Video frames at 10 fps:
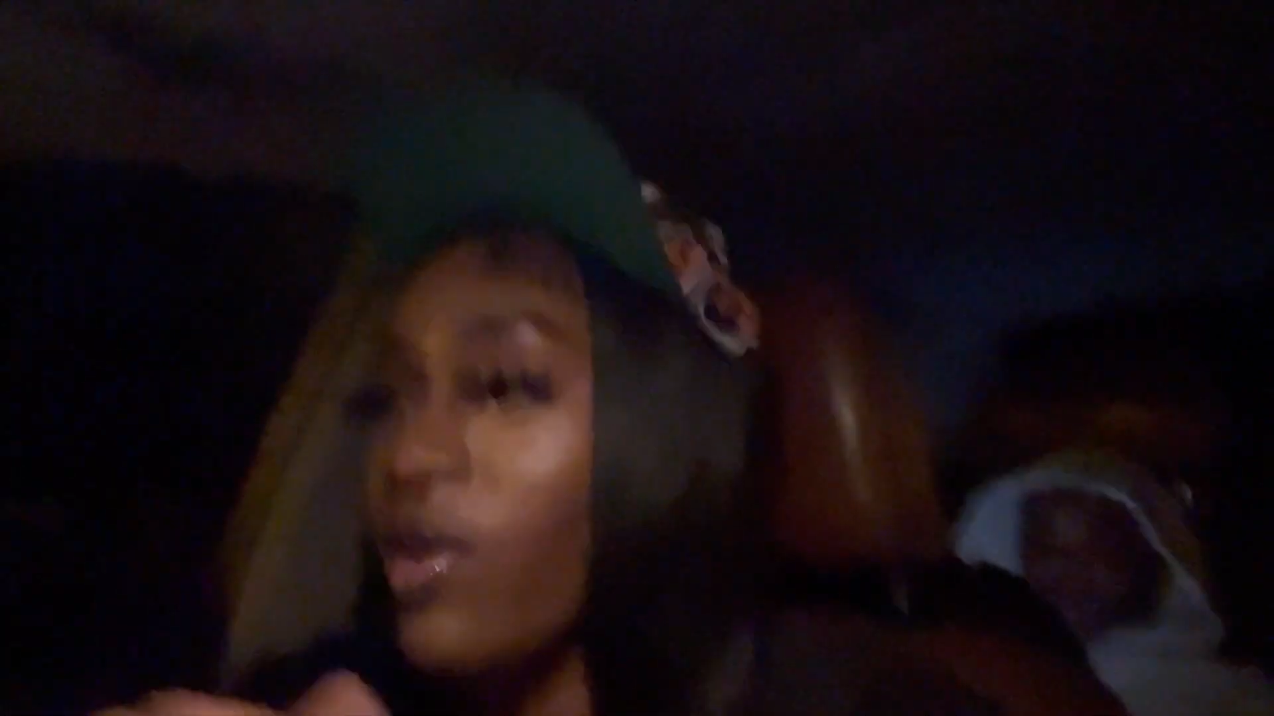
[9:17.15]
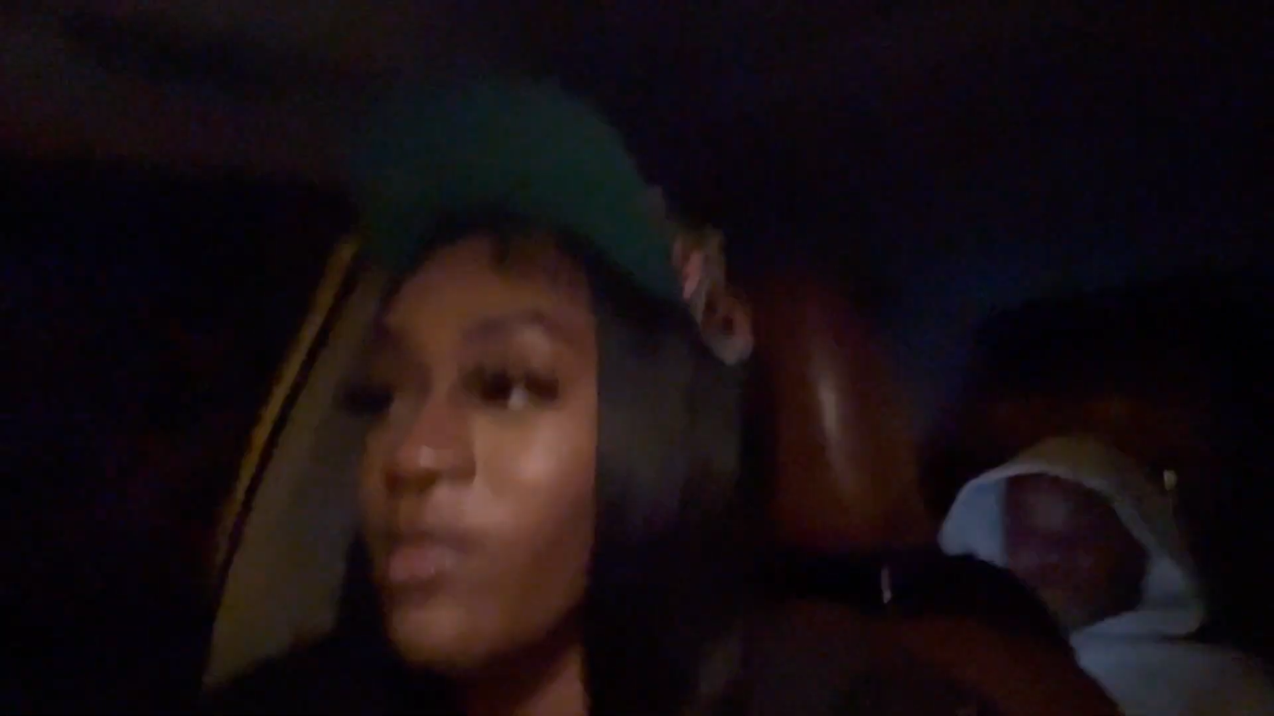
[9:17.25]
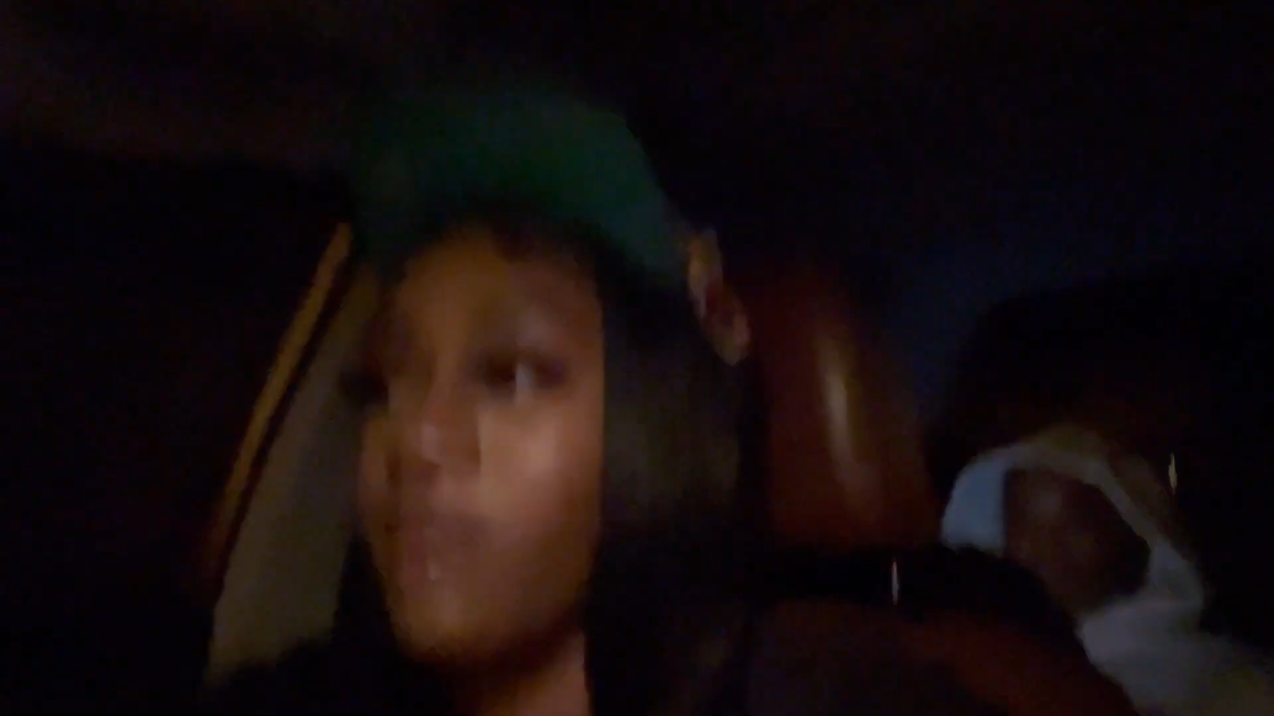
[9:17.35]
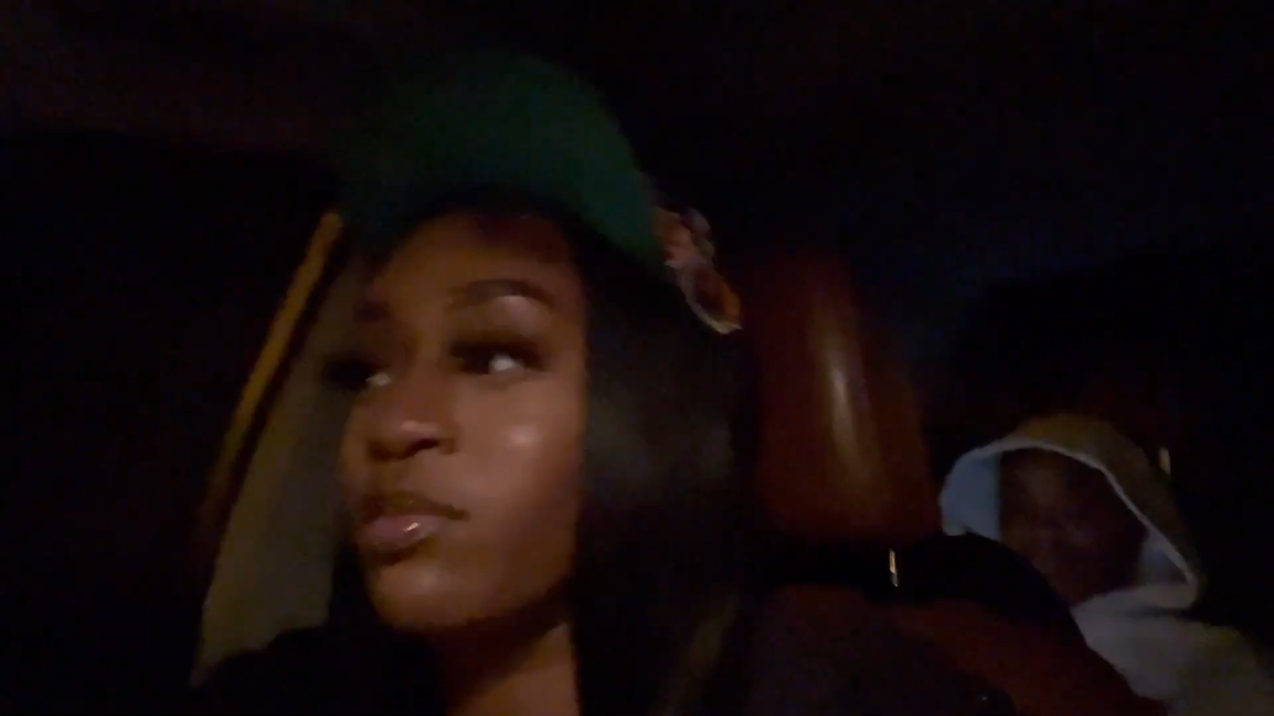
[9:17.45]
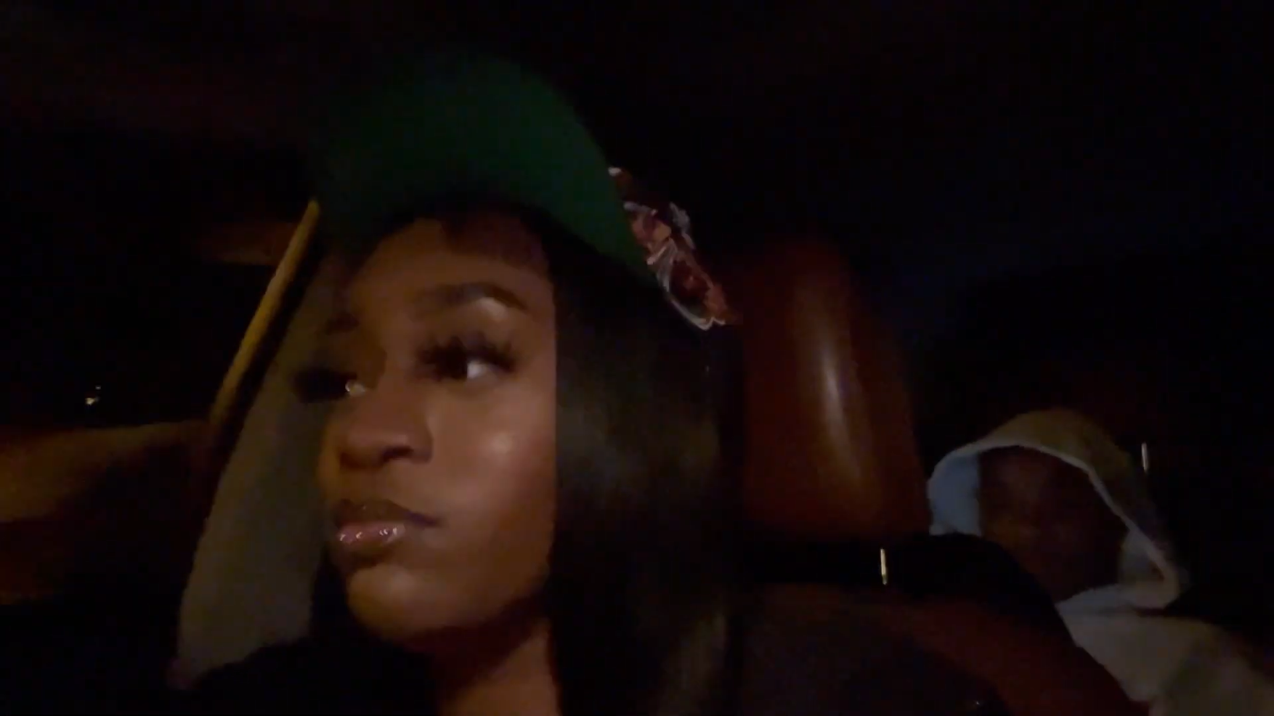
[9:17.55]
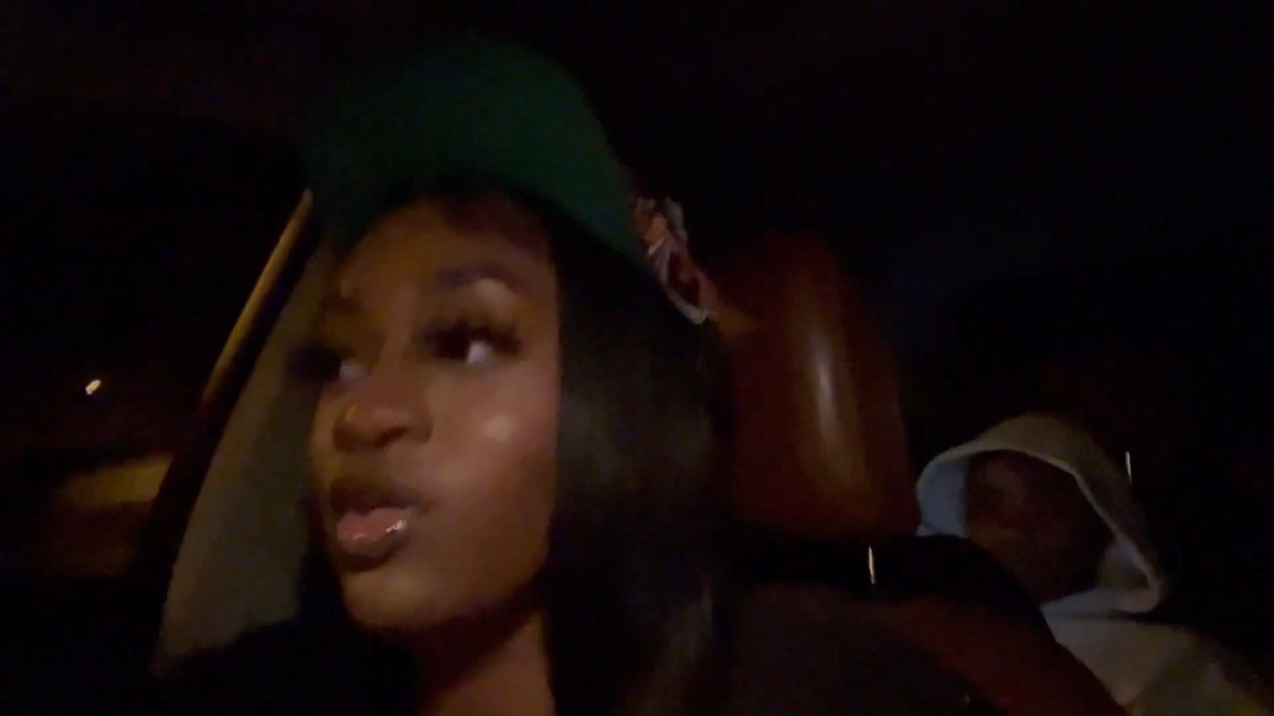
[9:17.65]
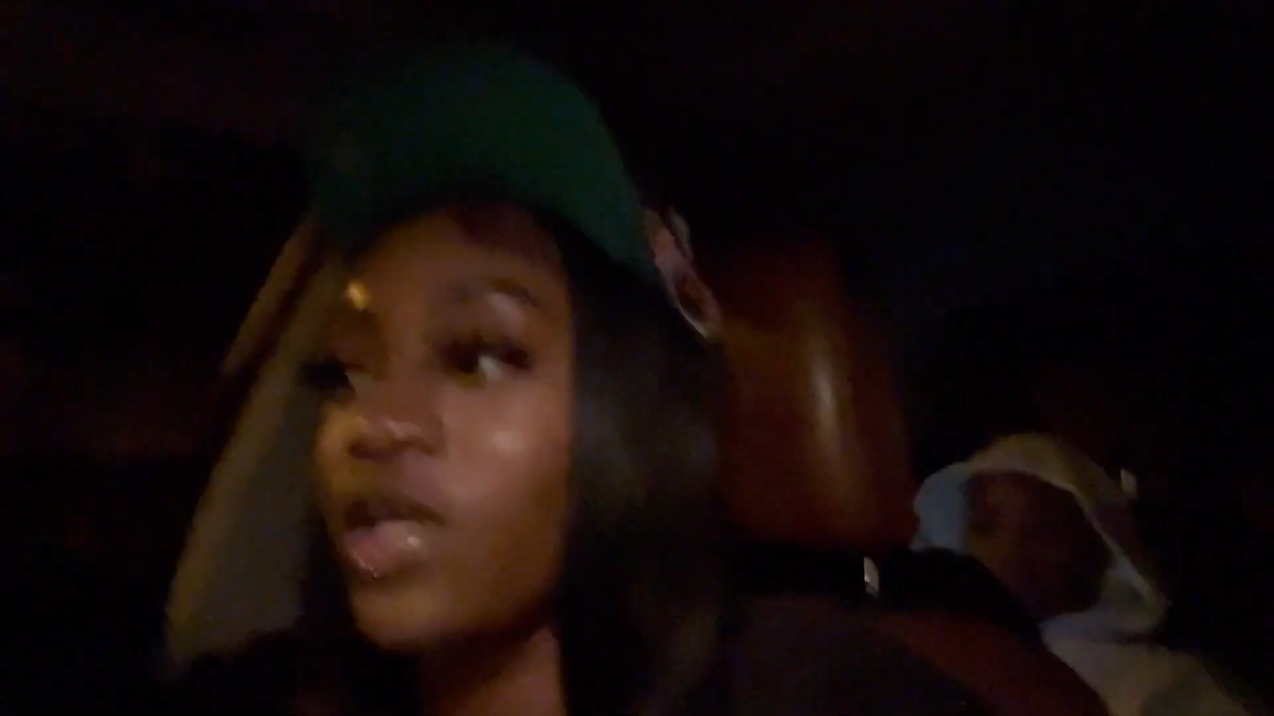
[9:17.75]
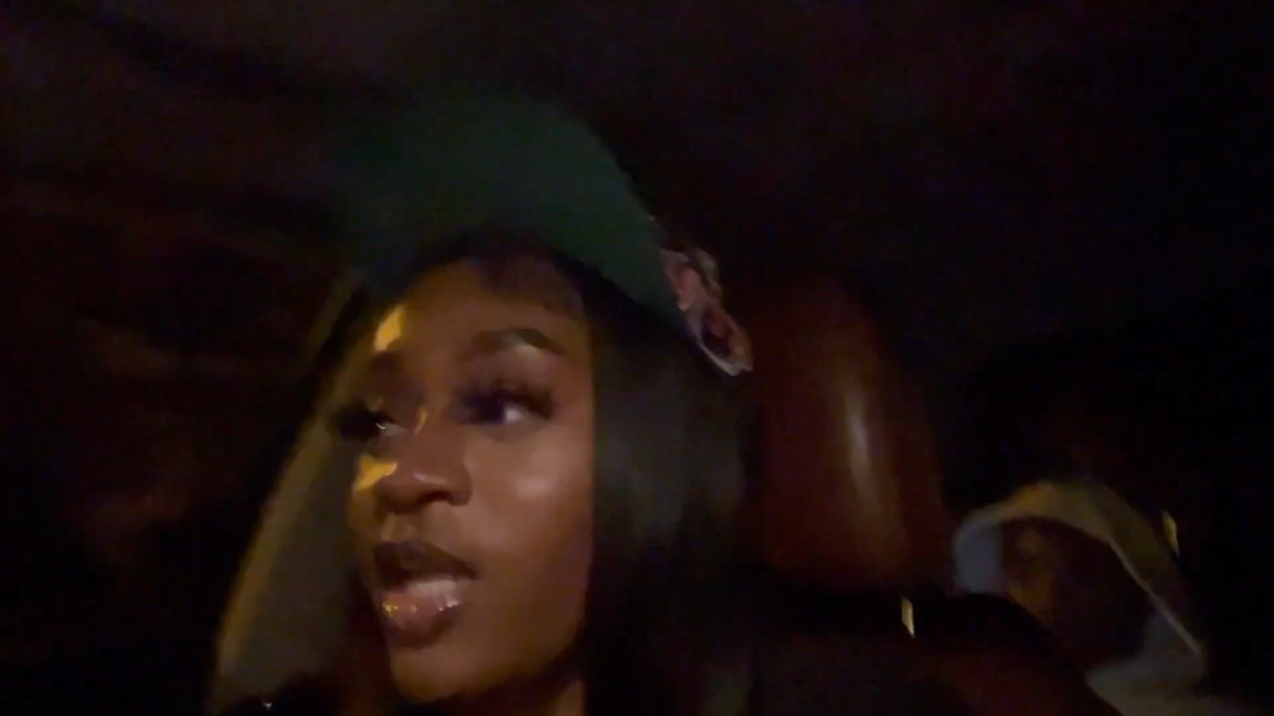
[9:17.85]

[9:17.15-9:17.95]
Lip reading: I'm like looking